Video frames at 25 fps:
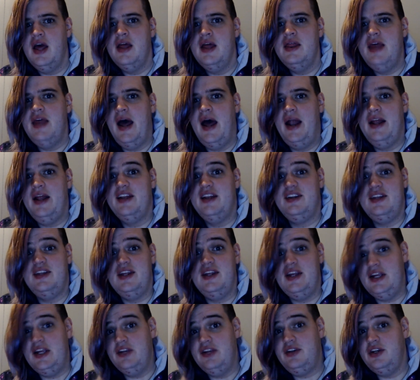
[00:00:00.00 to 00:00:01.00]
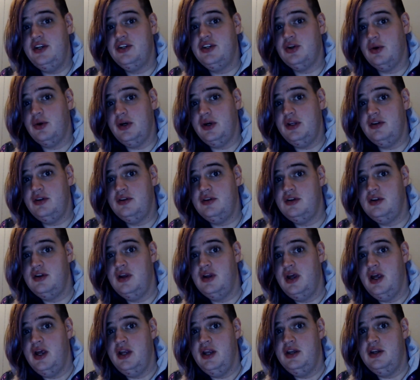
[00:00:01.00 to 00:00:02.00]
that it's the easy choice
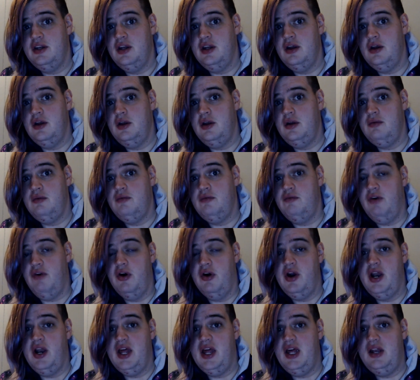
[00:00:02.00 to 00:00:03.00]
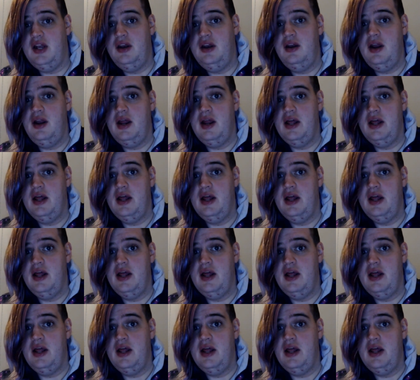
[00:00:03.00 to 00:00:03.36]
to vote it in,